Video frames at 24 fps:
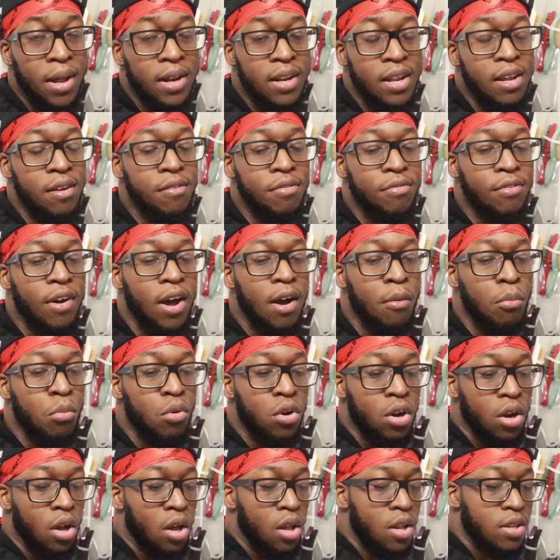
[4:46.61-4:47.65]
I need $5
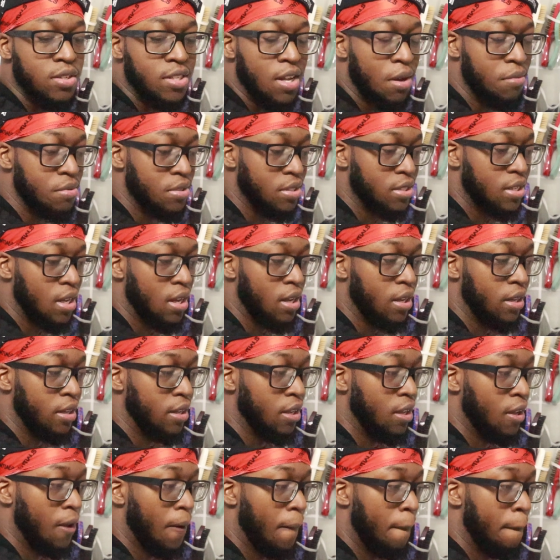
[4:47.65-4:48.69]
more. I was
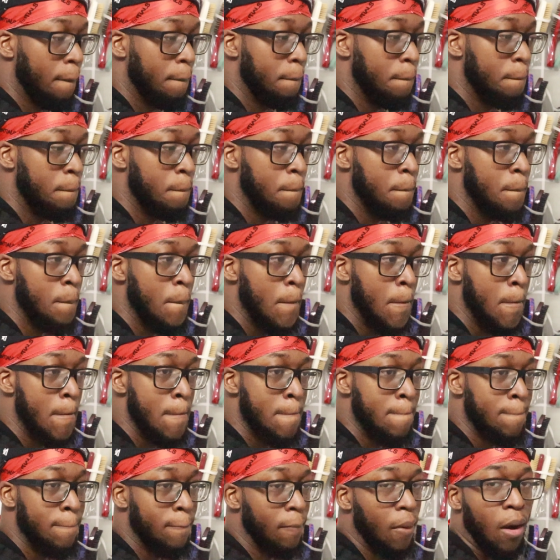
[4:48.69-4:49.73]
like,
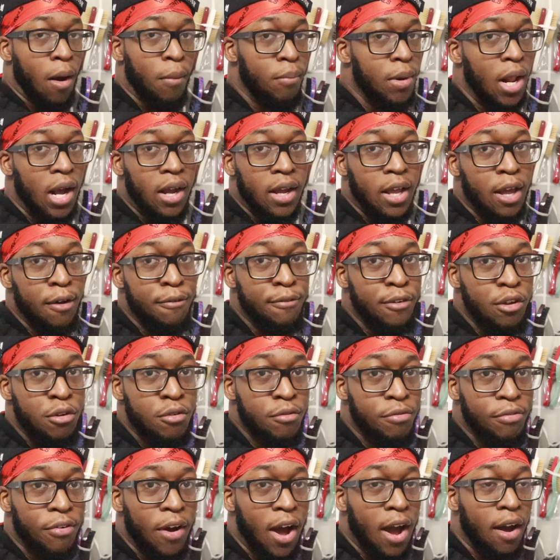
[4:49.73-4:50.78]
I'm not giving
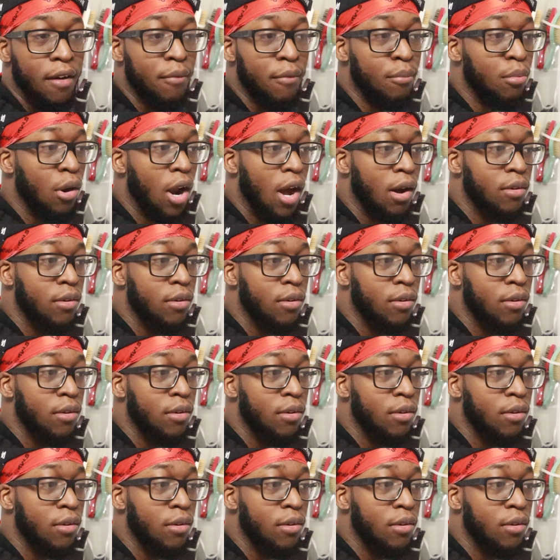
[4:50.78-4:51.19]
you $5, bro.